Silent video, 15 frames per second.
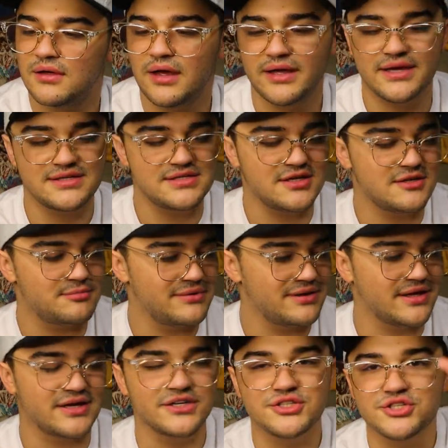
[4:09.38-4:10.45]
I guess it could be
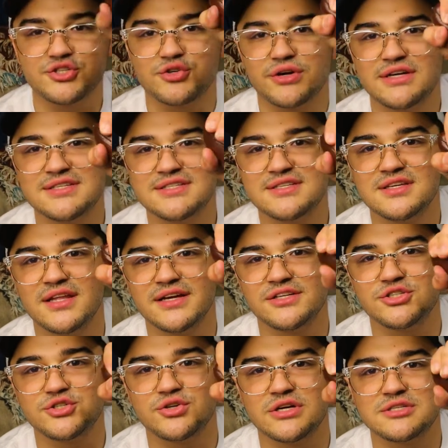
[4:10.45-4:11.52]
like a stress
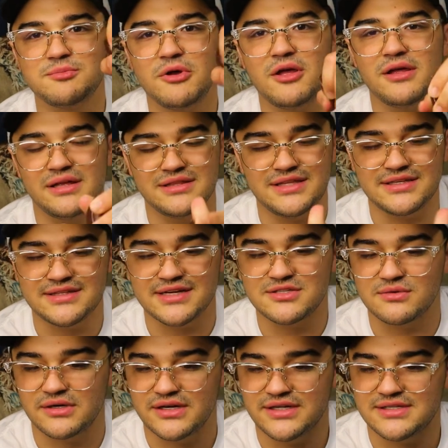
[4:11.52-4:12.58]
ball. I think that's
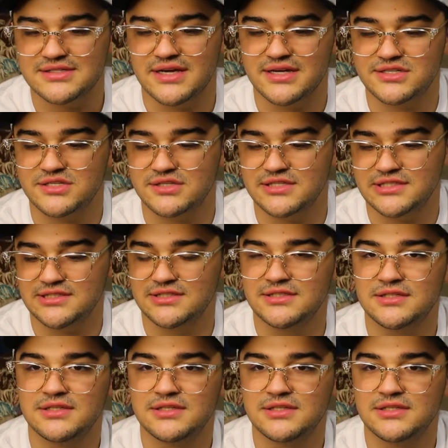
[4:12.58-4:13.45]
what it is actually.